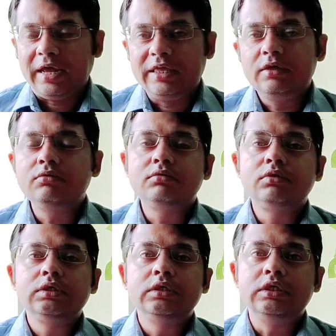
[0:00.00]

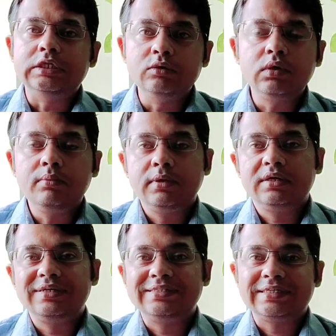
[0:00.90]
Acute
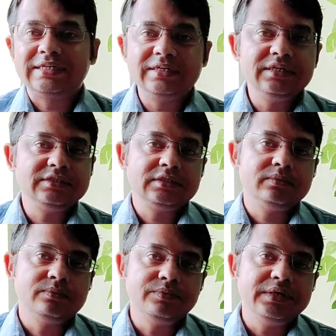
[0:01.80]
leukemia is a
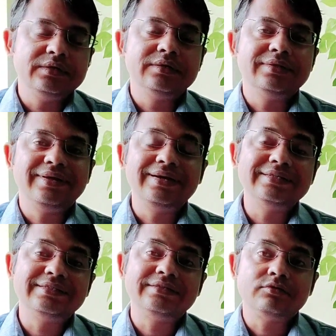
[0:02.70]
condition when there
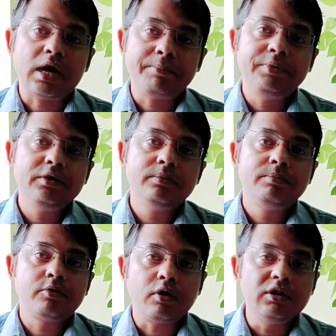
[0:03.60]
is a rapid
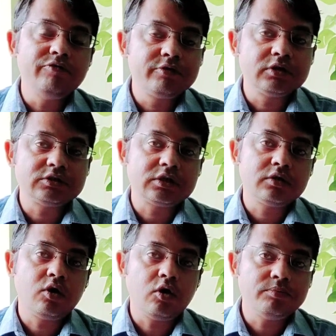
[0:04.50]

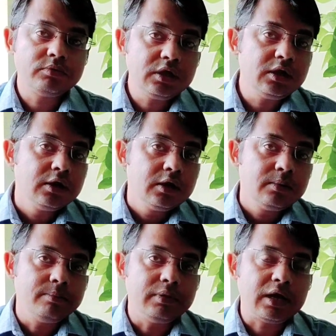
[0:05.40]
proliferation of the
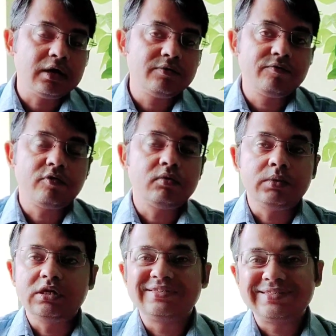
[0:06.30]
blood
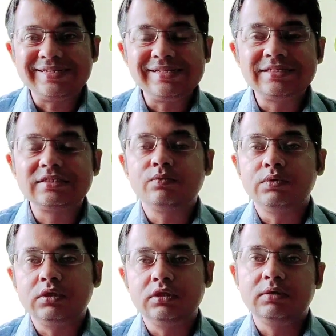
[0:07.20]
forming cells
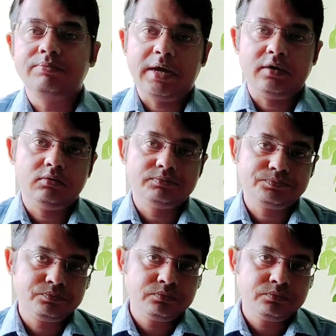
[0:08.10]
within the marrow.